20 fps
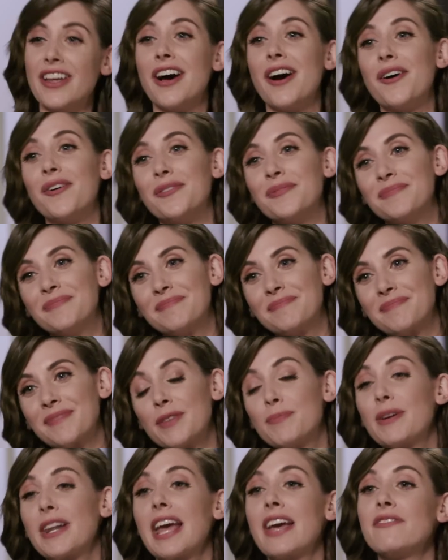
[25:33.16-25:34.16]
No. Do you have kids?
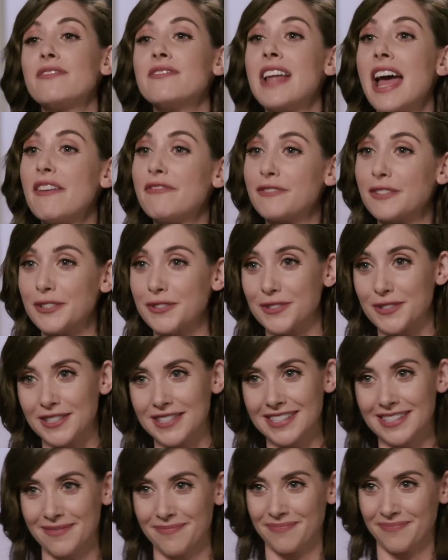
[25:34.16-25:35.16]
No. But I have
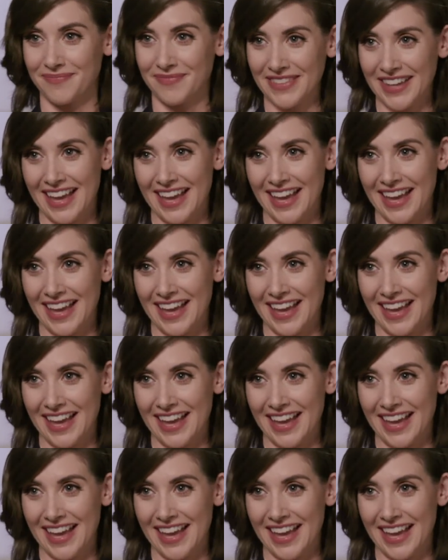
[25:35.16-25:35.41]
nephews. Right.